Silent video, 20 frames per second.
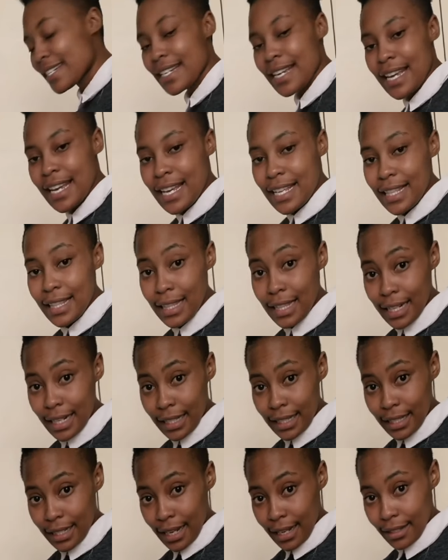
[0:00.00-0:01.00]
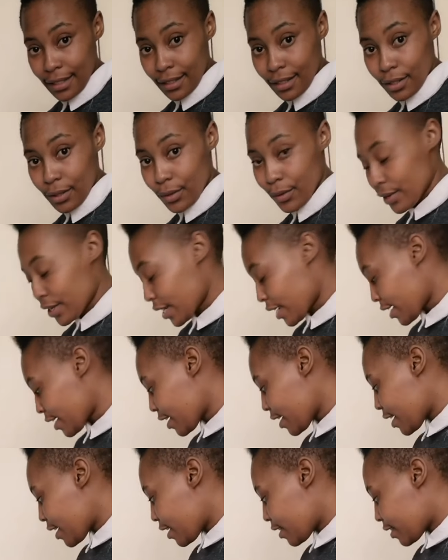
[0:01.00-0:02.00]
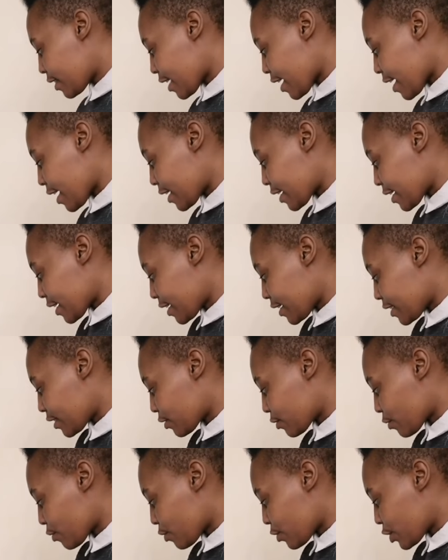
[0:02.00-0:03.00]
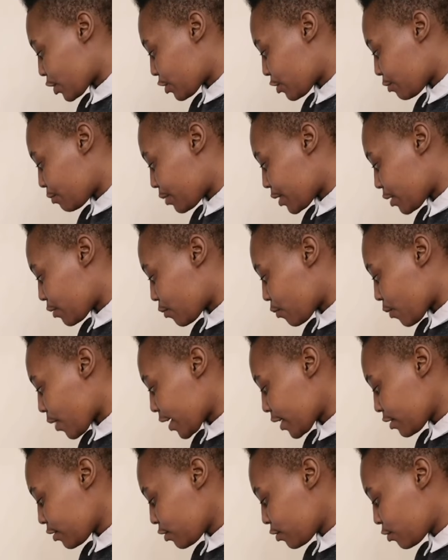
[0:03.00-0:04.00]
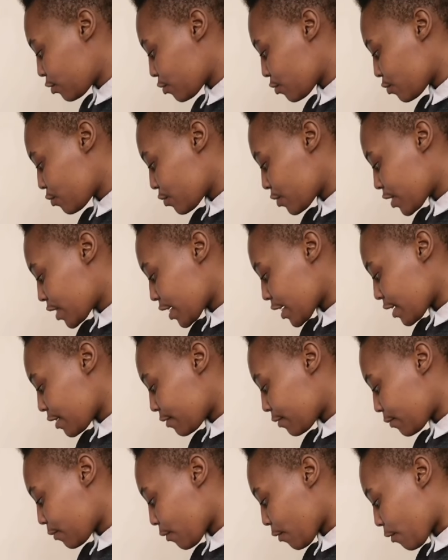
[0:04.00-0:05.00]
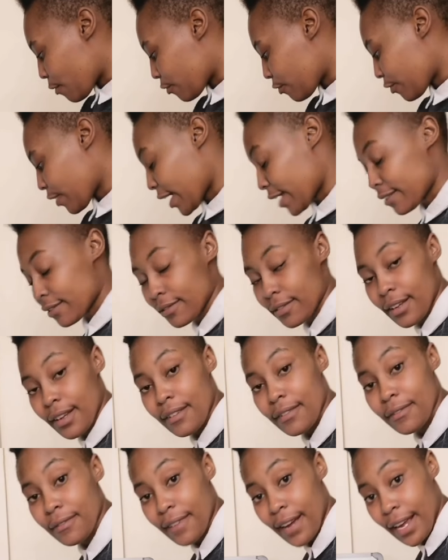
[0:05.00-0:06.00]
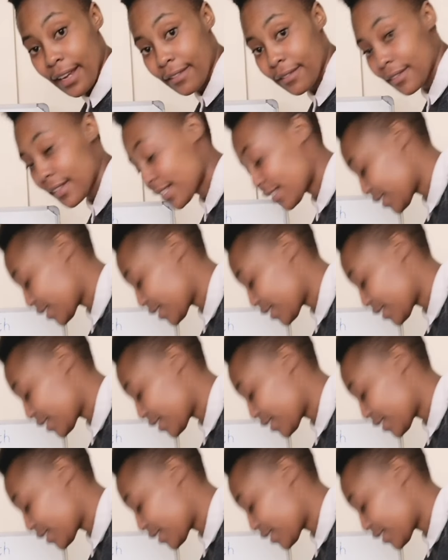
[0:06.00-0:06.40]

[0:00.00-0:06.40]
add 3 tens. Okay, that is going to be 1, 2, 3, 4, 5. 5